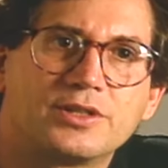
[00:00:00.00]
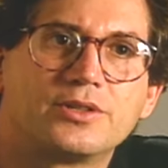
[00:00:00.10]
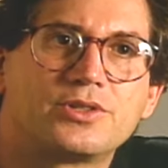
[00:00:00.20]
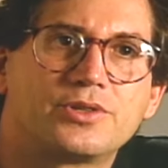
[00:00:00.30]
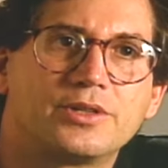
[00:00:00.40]

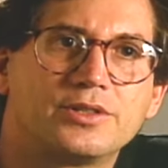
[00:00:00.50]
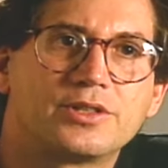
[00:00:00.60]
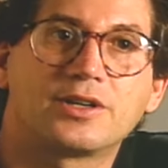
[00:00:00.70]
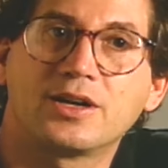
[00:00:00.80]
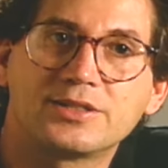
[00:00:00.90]
industries,
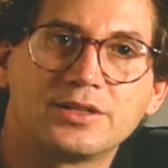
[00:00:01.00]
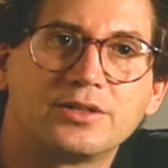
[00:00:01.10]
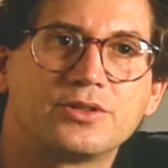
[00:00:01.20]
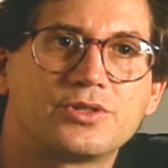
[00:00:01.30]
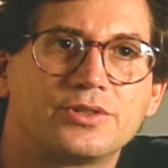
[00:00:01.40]
the content
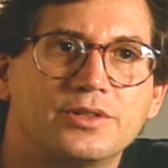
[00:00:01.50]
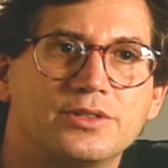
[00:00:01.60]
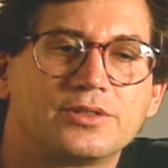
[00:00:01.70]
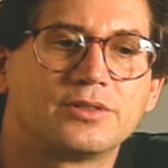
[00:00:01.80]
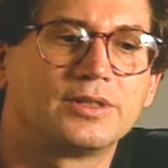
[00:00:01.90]

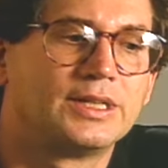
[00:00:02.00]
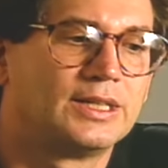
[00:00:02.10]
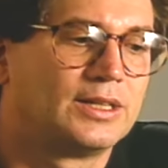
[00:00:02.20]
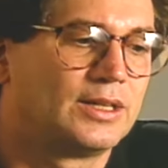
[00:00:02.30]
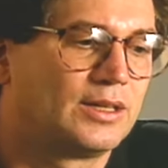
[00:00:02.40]
industries, and
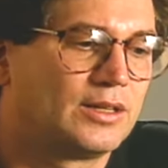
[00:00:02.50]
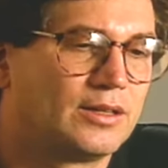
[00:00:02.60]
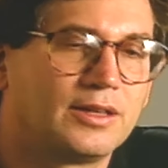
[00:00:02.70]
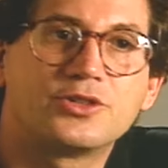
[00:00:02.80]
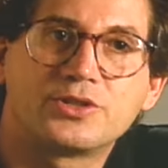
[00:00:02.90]

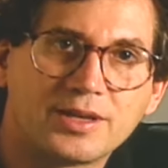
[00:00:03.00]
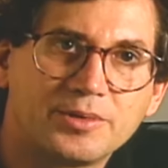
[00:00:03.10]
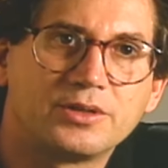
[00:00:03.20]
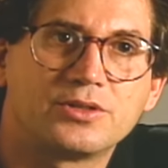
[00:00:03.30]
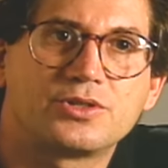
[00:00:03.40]
the
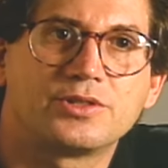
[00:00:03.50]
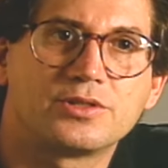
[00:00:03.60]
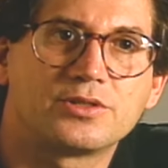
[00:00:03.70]
entertainment industries, and